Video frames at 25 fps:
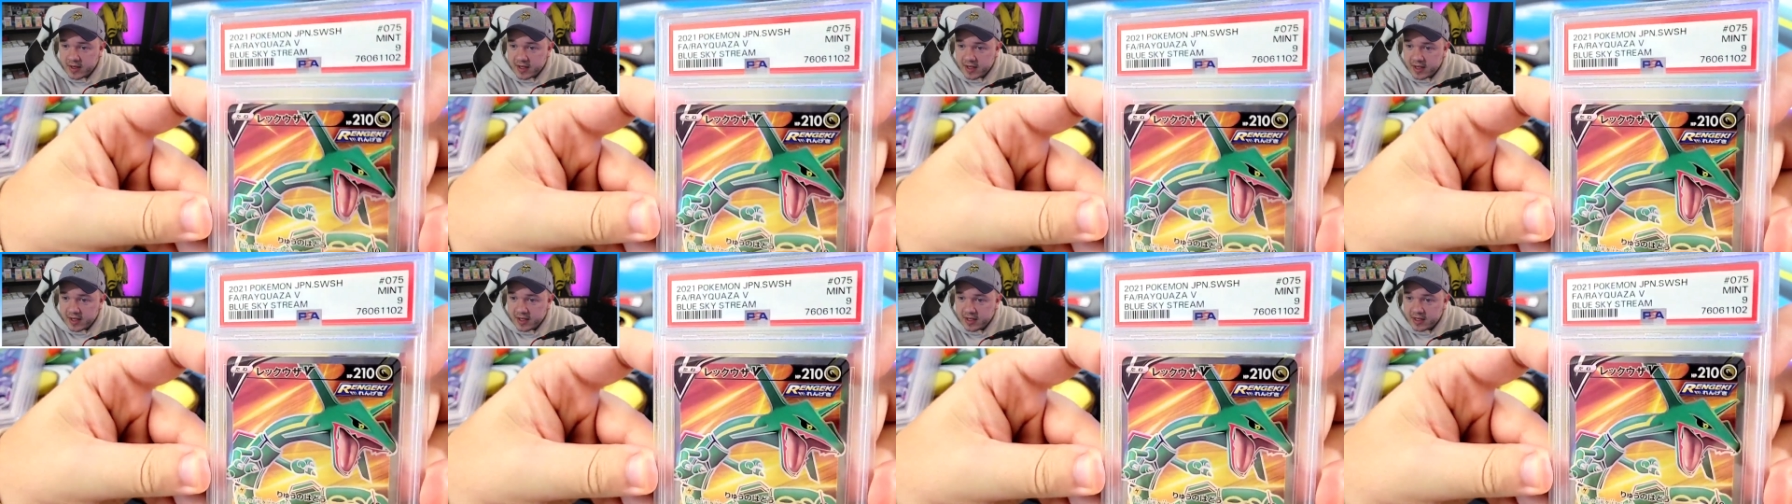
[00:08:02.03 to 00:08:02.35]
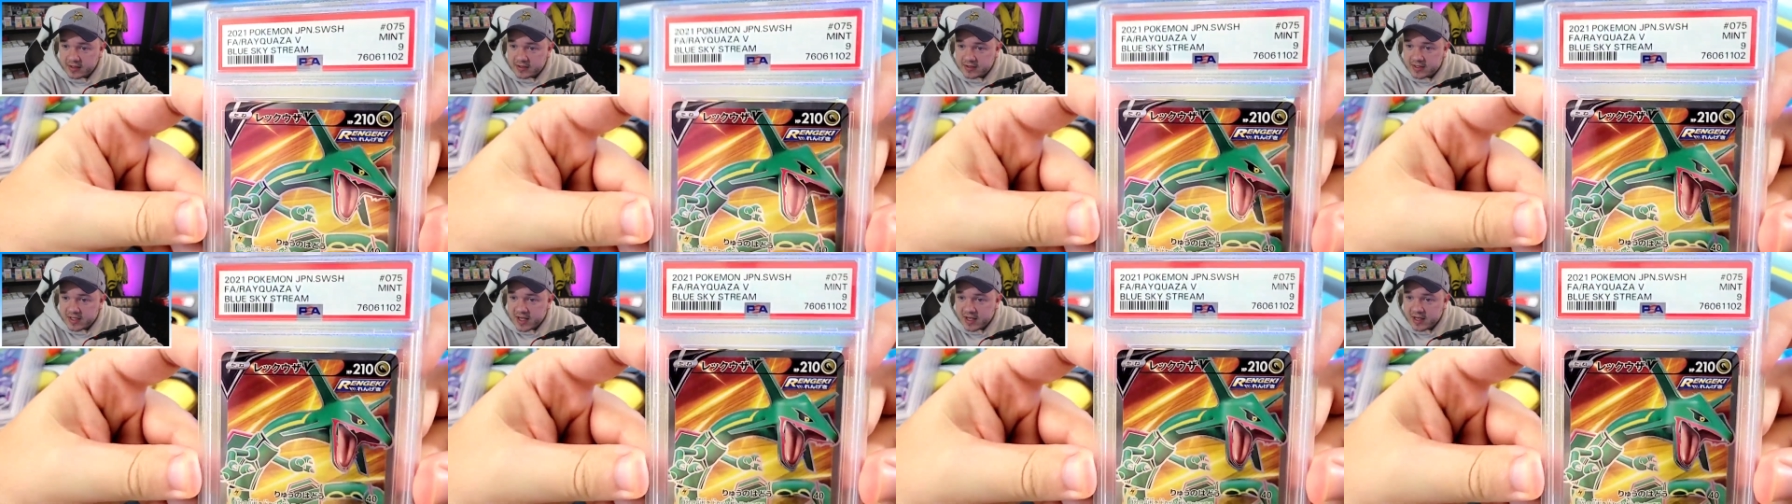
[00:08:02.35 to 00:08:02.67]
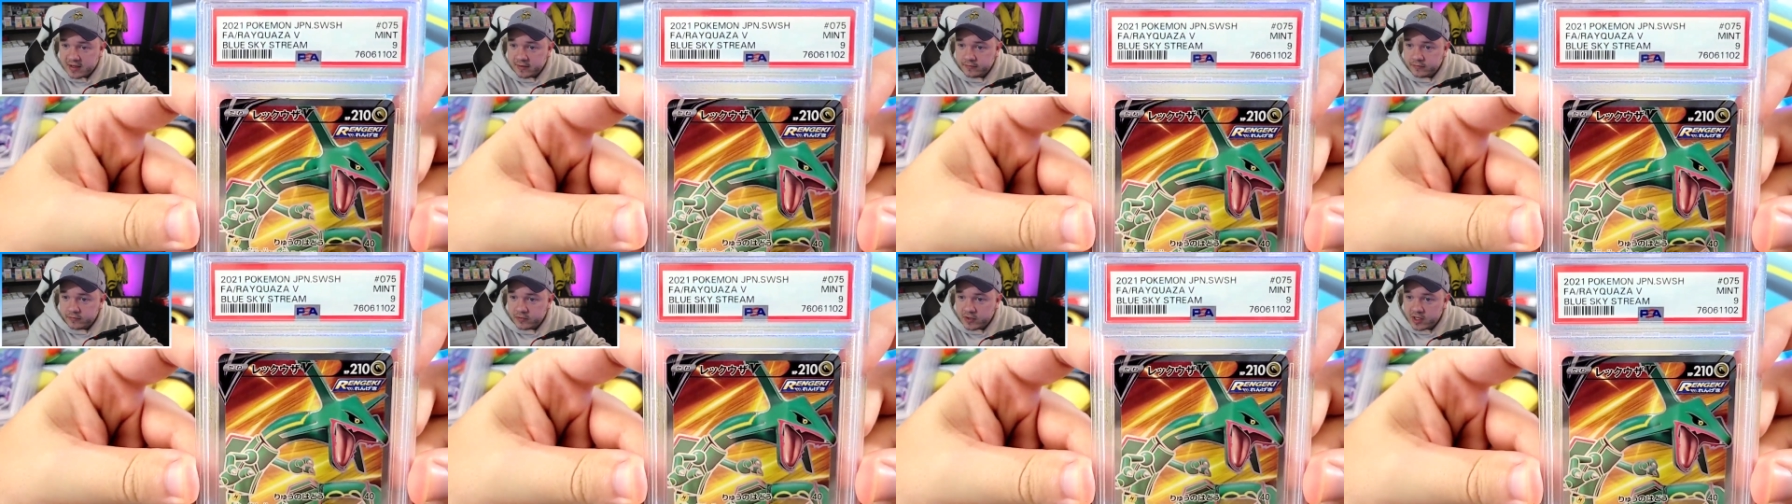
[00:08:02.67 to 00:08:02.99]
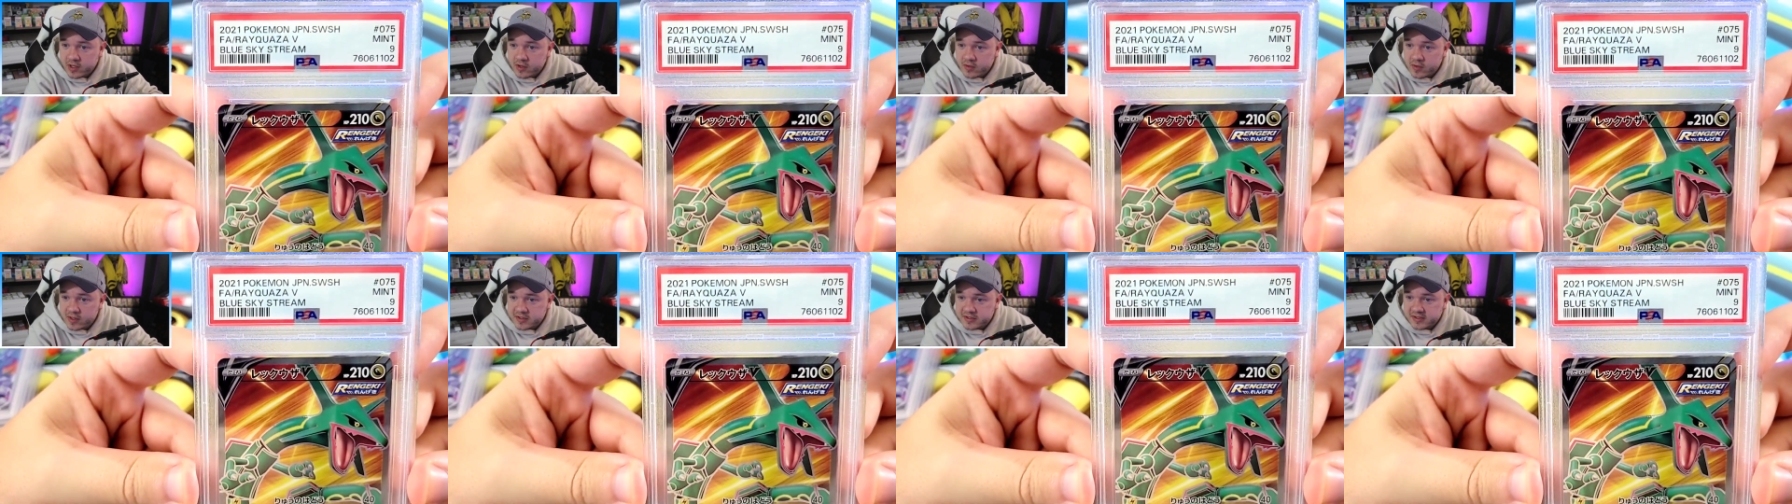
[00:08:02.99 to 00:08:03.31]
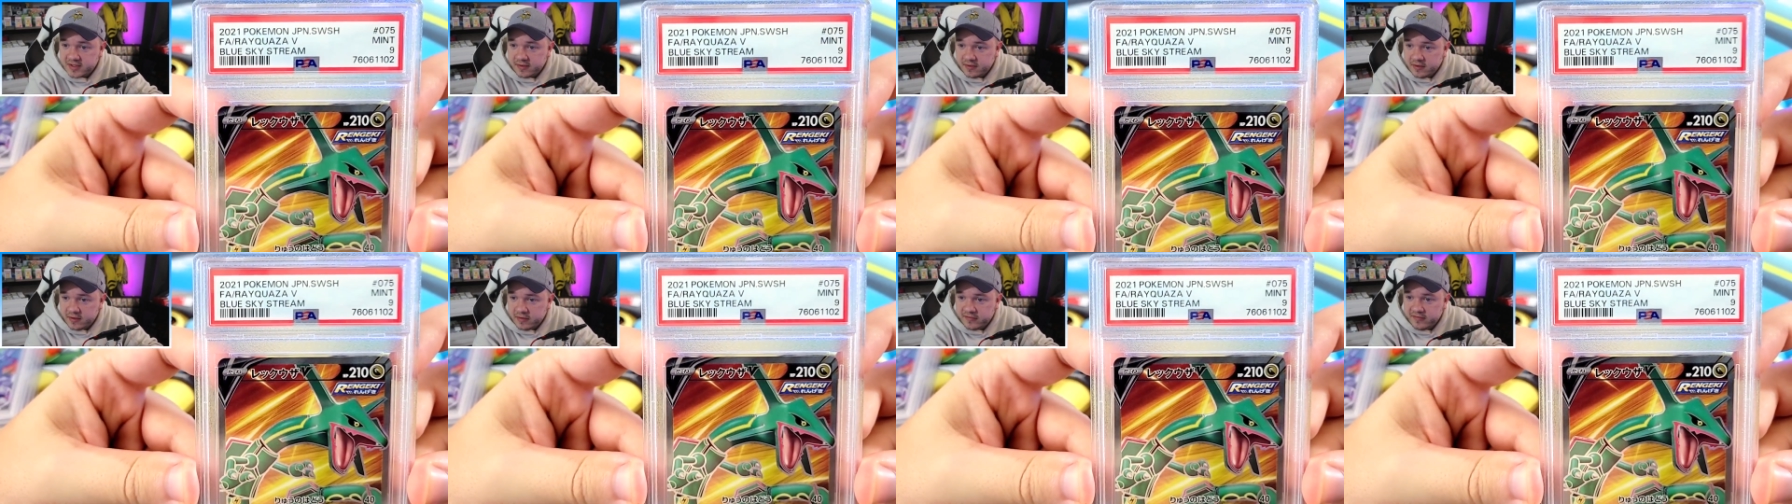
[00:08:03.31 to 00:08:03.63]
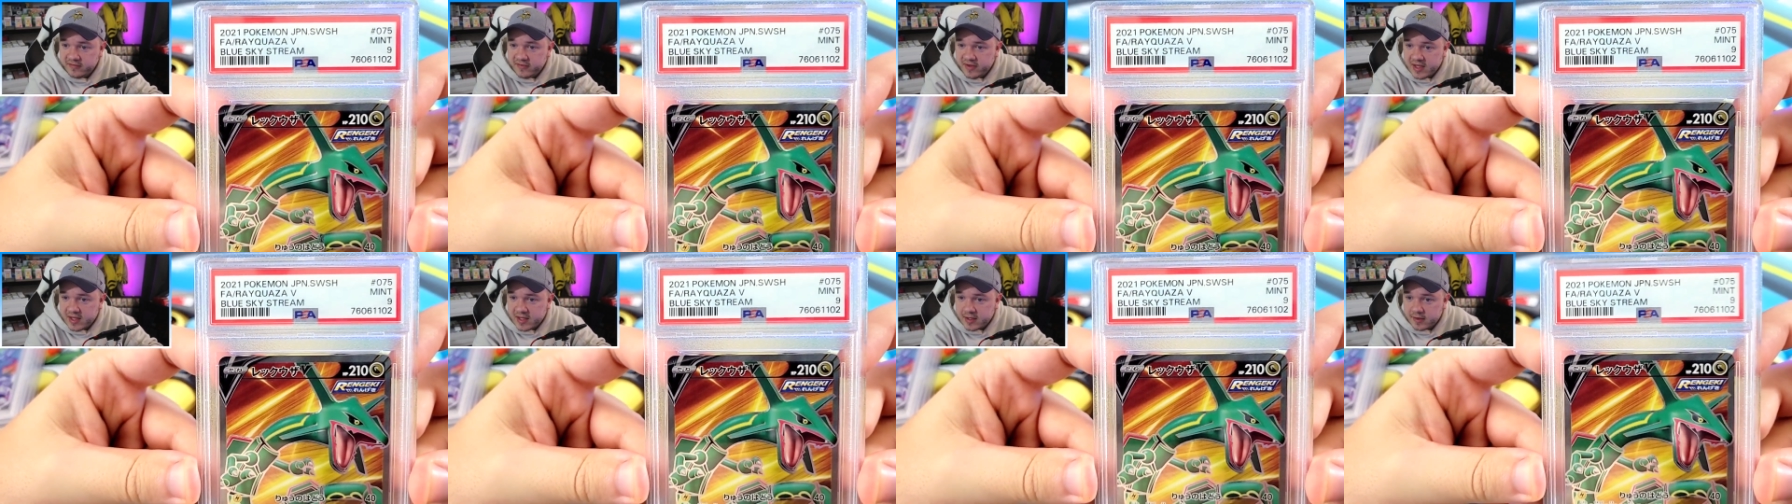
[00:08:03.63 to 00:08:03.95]
And yeah, Rayquaza
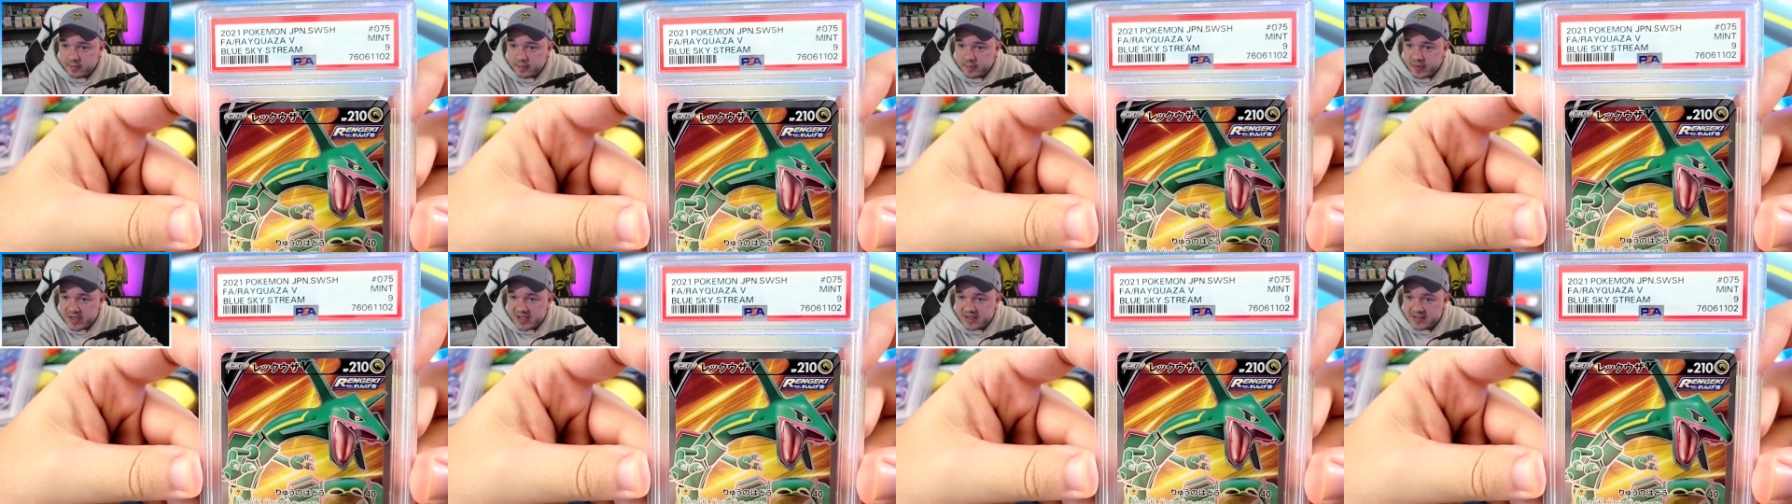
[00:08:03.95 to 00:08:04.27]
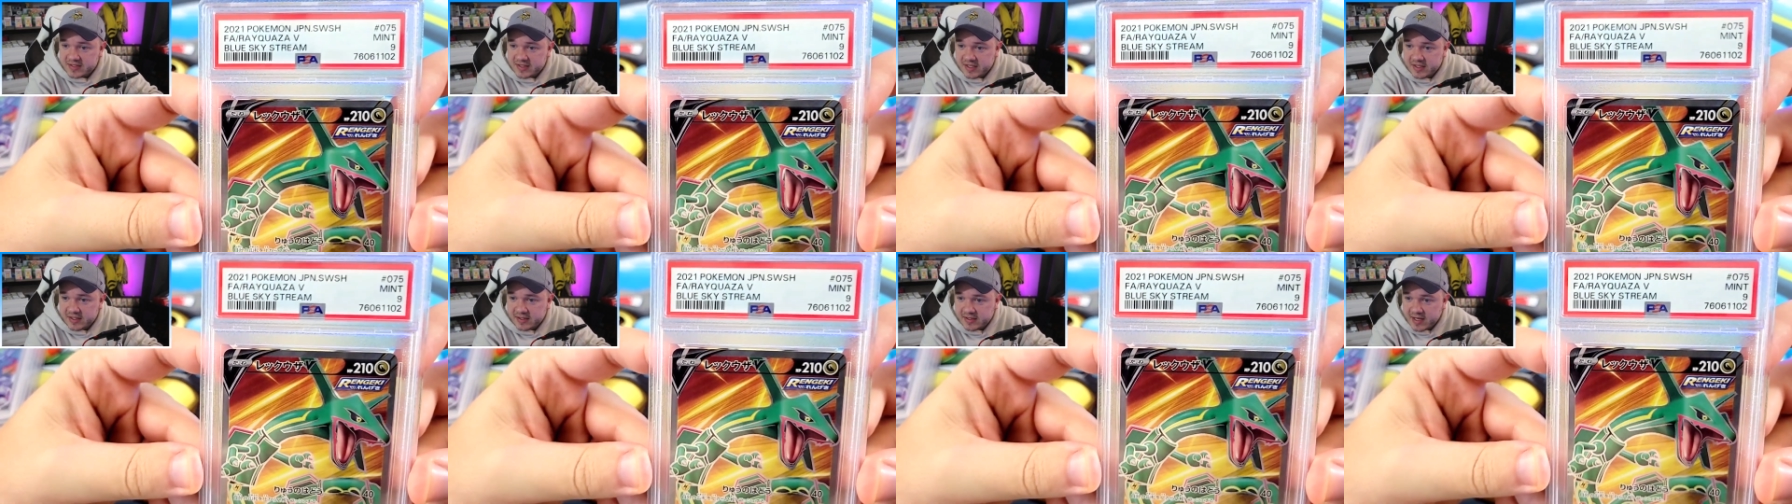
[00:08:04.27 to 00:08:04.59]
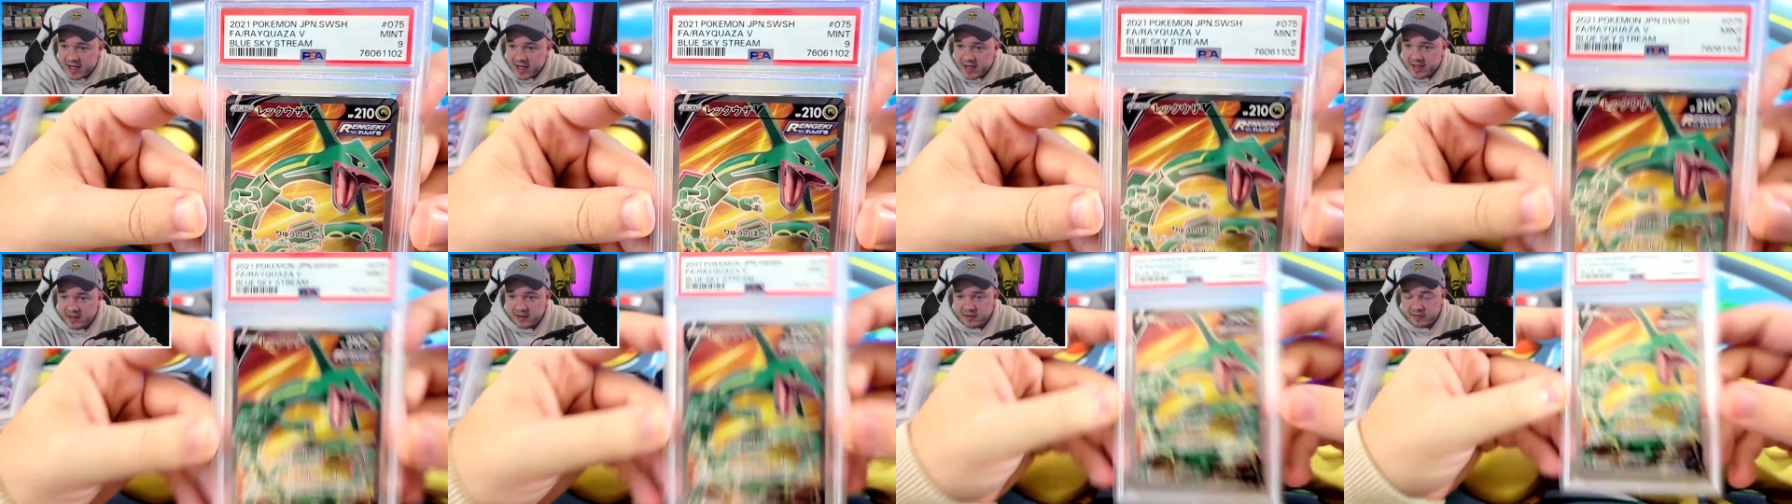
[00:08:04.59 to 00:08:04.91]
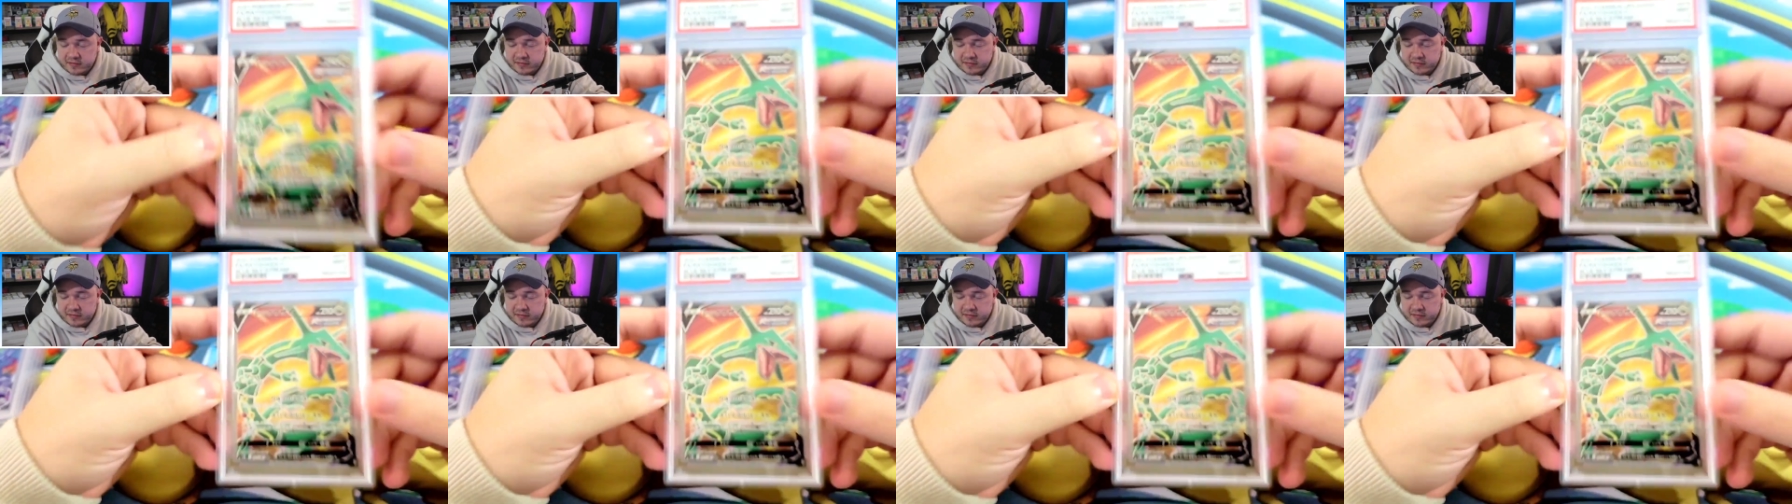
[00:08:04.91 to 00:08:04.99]
V, PSA 9,